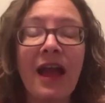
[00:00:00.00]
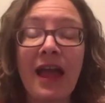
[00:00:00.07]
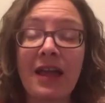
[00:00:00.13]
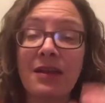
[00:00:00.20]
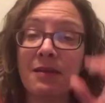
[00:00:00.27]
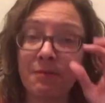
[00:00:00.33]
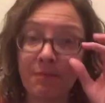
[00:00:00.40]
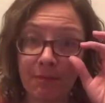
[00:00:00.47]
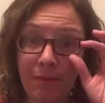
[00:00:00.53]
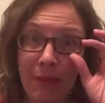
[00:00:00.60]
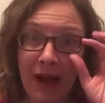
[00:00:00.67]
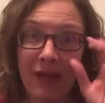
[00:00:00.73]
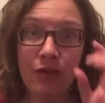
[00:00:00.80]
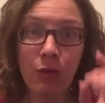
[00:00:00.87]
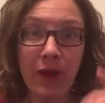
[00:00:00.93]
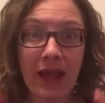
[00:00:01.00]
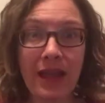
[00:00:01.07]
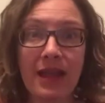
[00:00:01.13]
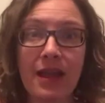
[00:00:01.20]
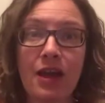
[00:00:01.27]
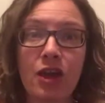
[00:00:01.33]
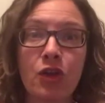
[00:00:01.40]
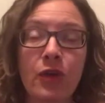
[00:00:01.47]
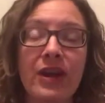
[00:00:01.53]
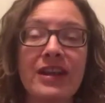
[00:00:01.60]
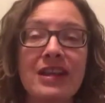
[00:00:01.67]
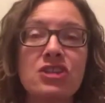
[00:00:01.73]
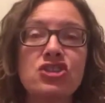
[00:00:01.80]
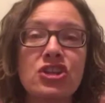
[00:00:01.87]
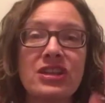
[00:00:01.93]
And by the way,
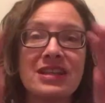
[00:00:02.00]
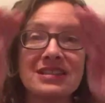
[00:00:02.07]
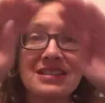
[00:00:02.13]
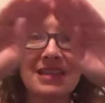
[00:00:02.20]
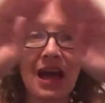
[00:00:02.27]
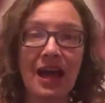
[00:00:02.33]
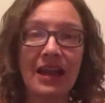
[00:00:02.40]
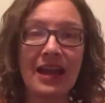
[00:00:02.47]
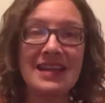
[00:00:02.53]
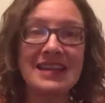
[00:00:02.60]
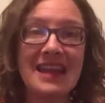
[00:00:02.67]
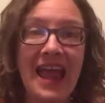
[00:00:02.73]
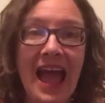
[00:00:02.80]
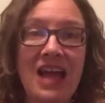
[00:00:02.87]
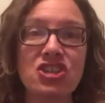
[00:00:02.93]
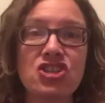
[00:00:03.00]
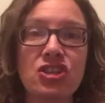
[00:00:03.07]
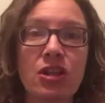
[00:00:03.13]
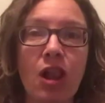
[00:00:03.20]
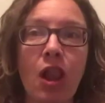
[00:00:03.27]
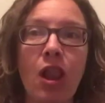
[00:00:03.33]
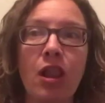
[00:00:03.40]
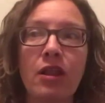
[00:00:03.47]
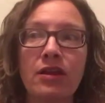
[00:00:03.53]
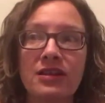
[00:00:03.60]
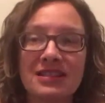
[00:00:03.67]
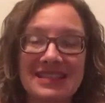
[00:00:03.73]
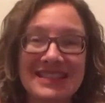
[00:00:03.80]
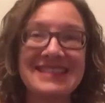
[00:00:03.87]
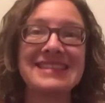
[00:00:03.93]
accreditation is not a national
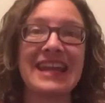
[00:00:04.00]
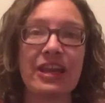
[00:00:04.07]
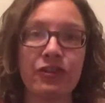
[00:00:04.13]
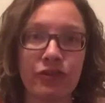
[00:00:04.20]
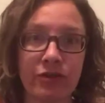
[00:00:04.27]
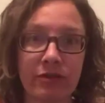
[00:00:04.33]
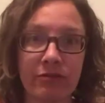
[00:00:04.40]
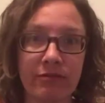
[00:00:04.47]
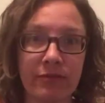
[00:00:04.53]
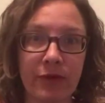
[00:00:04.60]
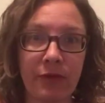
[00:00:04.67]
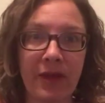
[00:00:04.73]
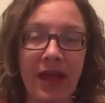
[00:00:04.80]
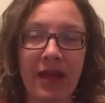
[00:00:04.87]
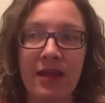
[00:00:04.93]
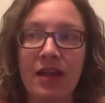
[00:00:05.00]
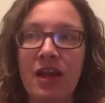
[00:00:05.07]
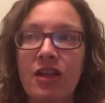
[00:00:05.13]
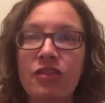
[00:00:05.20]
standard, okay?